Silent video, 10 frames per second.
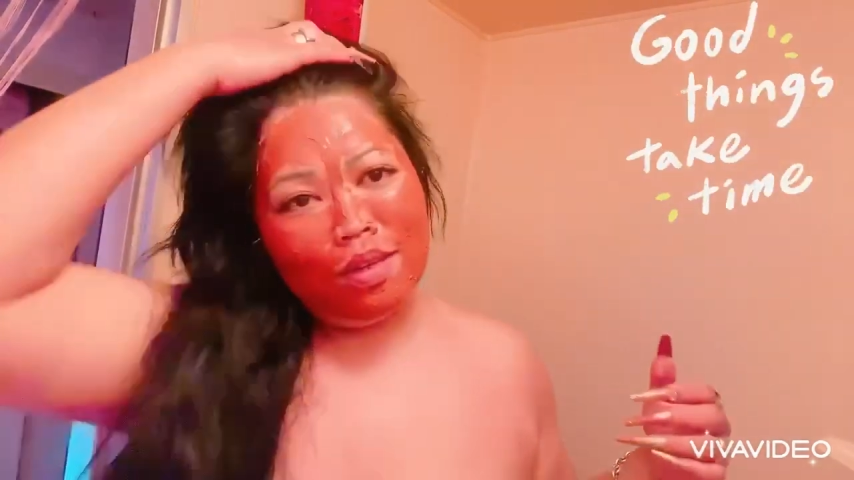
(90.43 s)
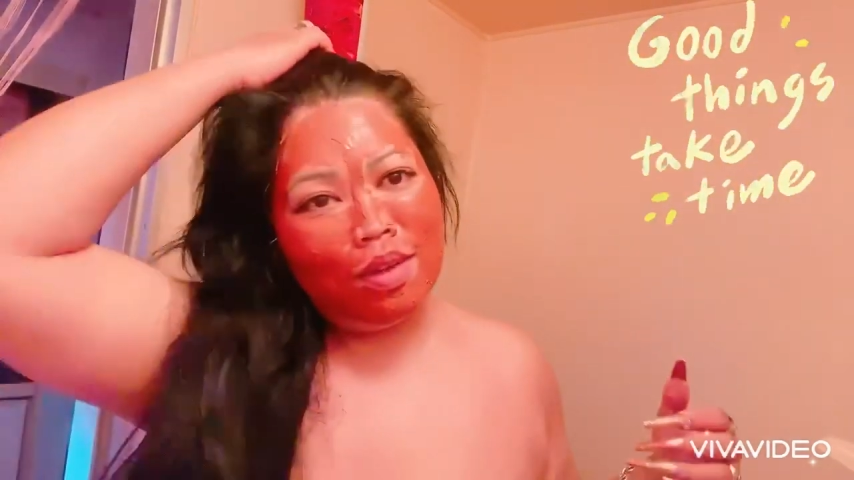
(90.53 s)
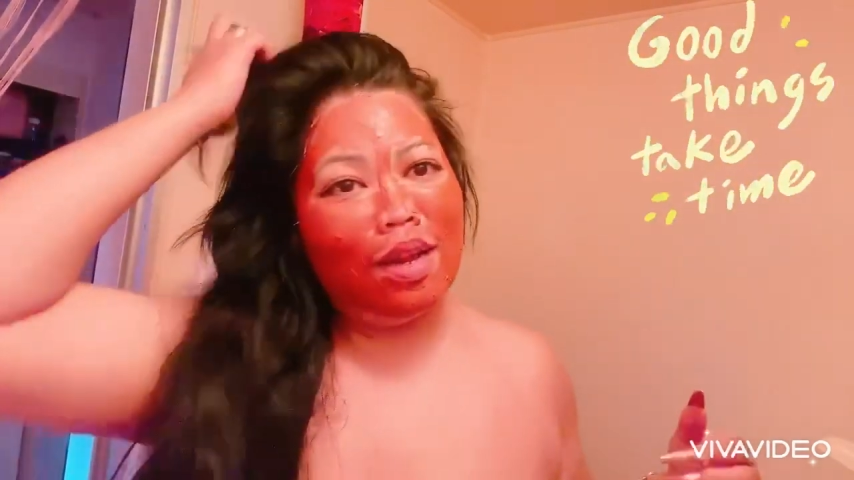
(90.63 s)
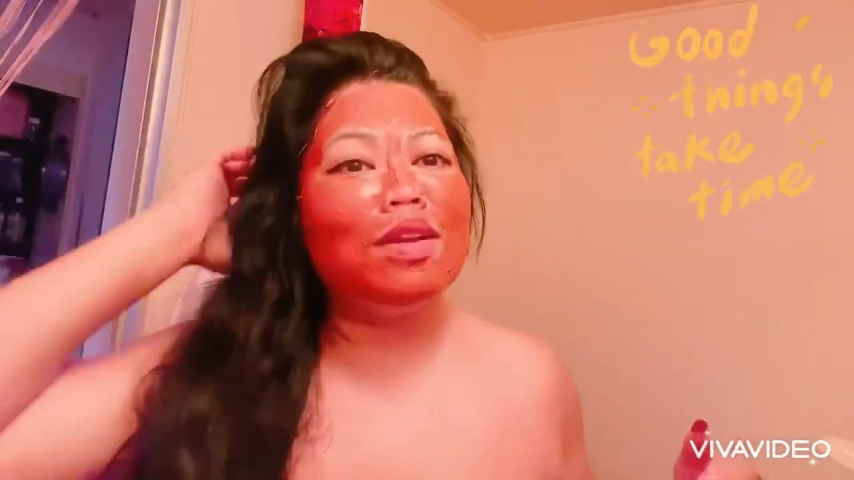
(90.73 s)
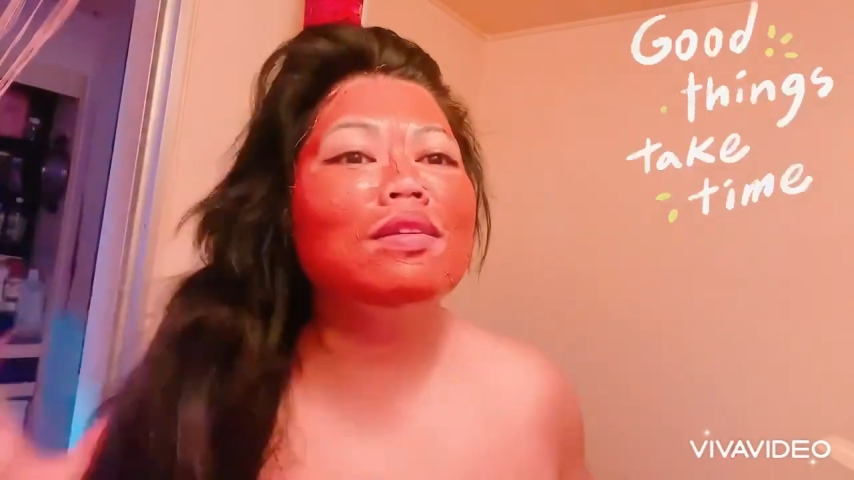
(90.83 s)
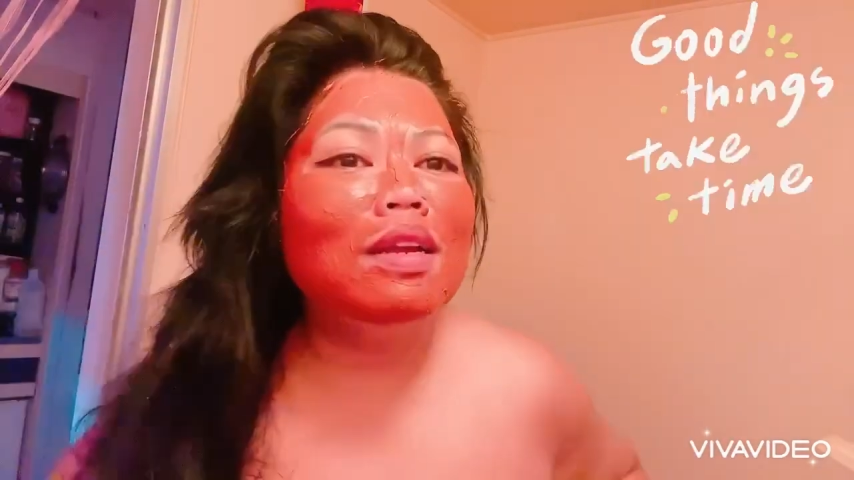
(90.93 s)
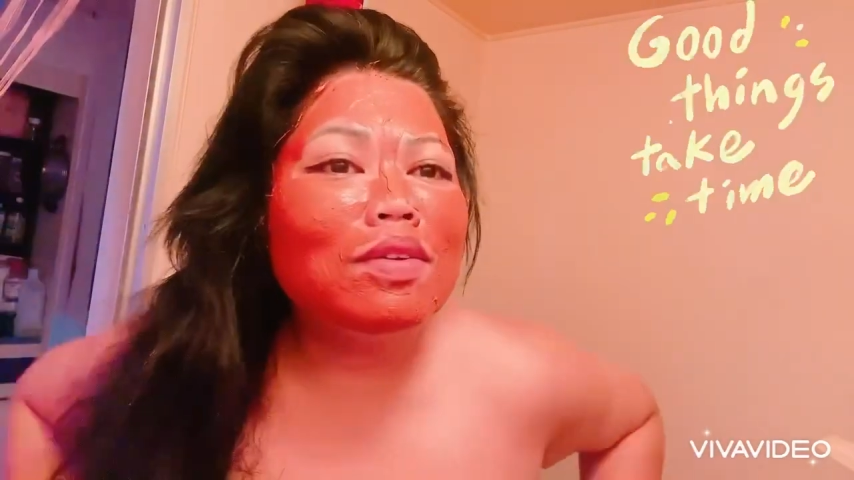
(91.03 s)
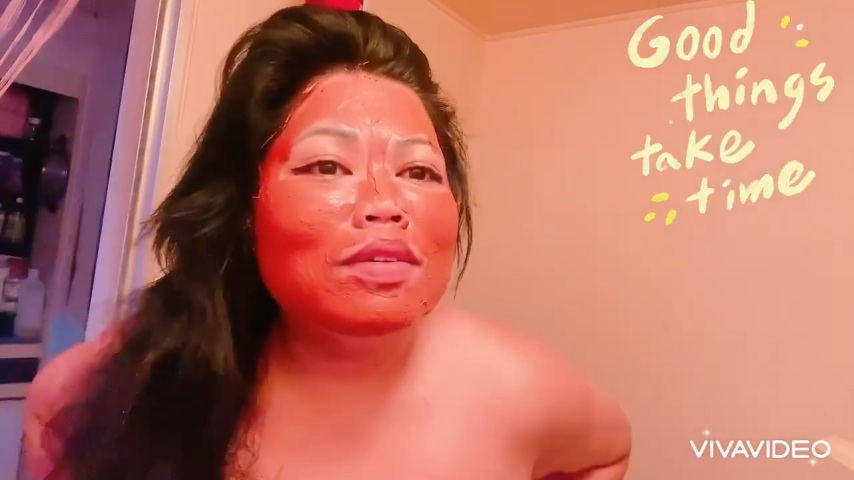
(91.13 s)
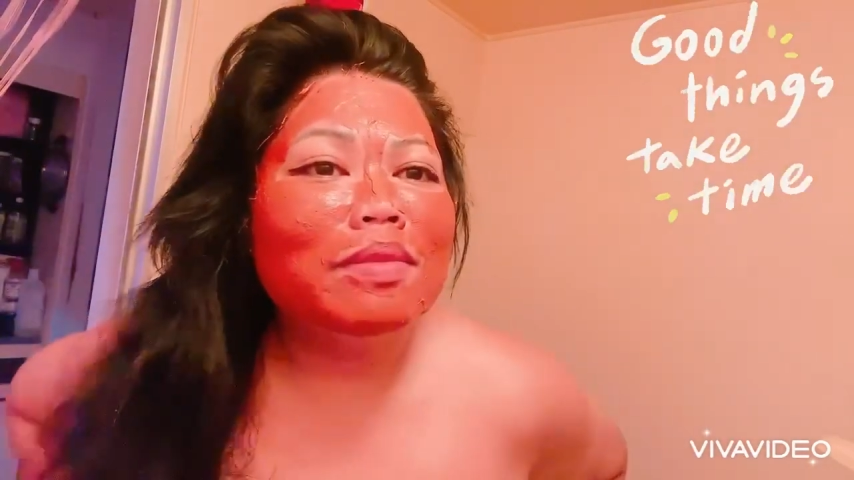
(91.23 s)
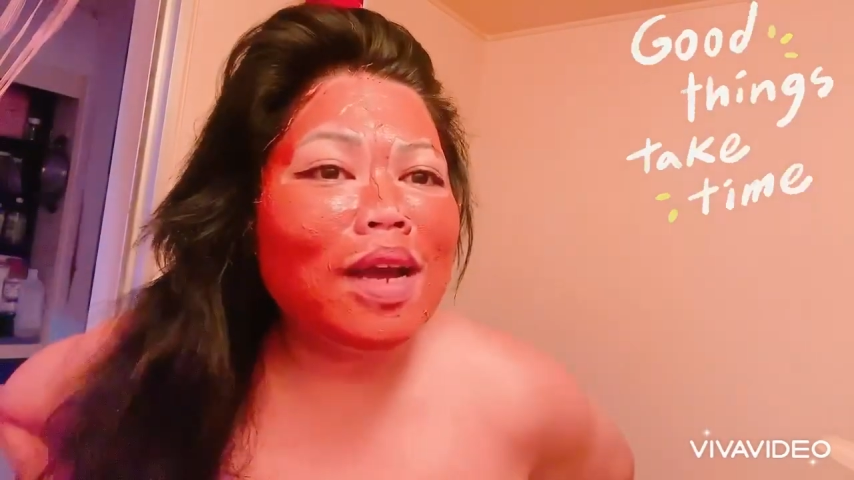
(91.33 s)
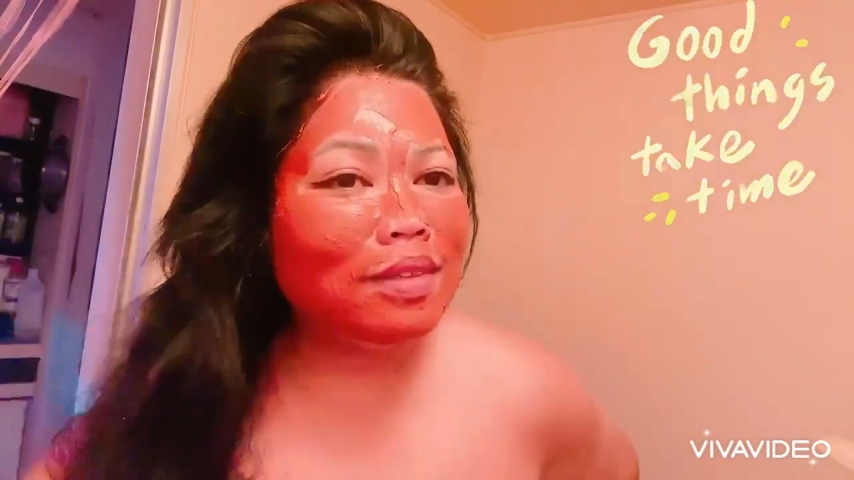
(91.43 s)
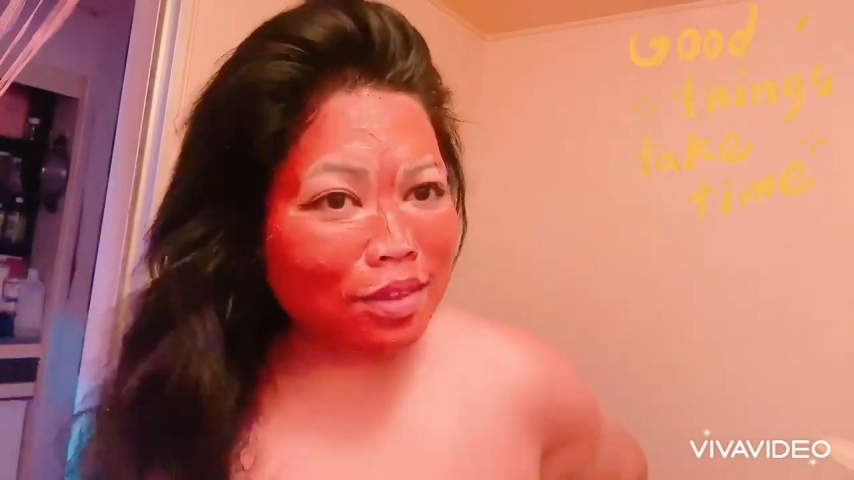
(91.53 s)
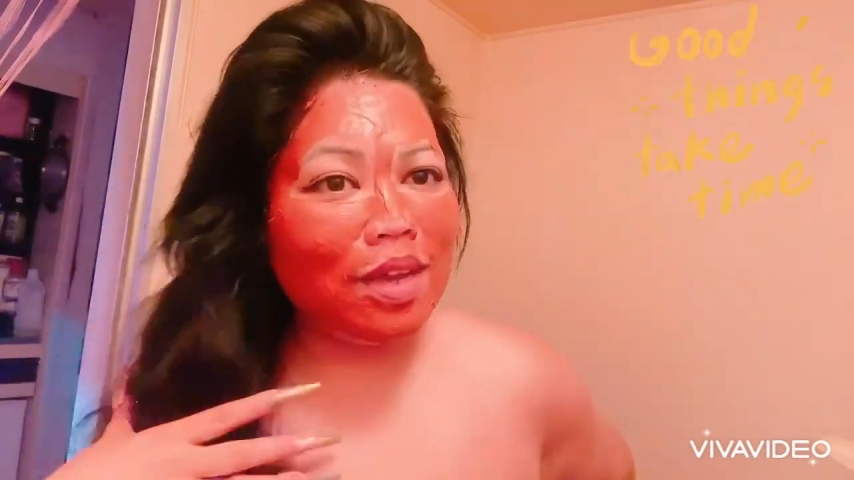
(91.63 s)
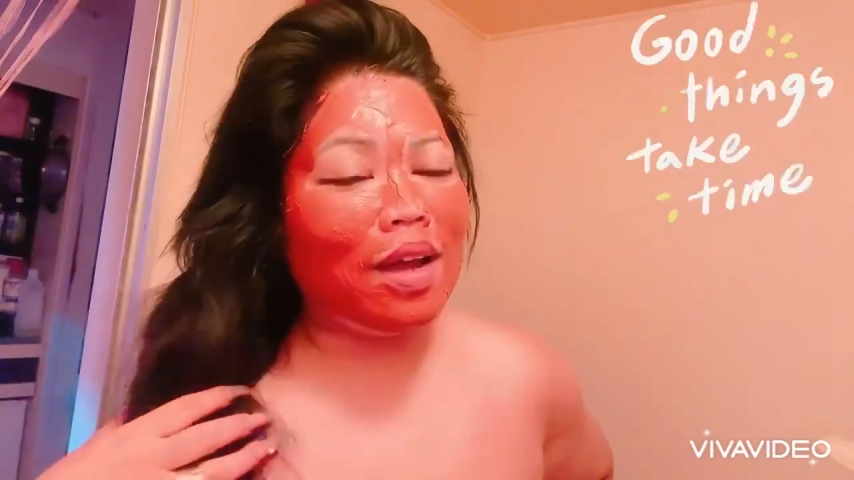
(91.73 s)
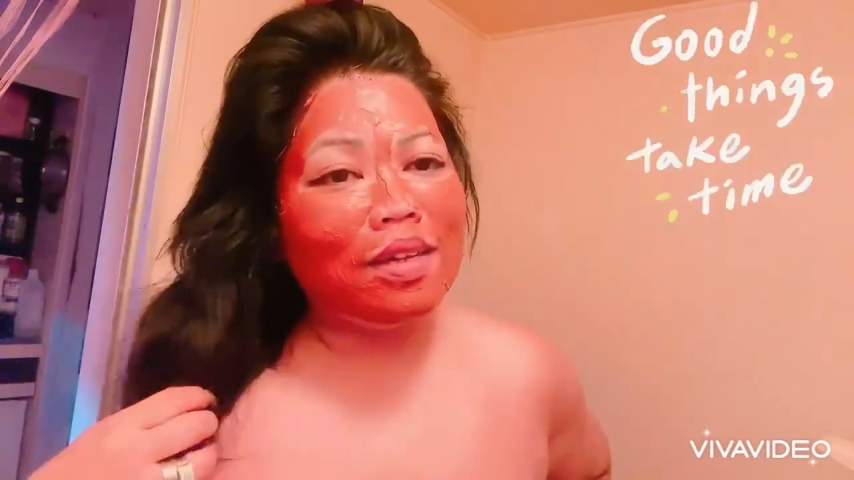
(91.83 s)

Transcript: kidding. Oh my god. So yeah.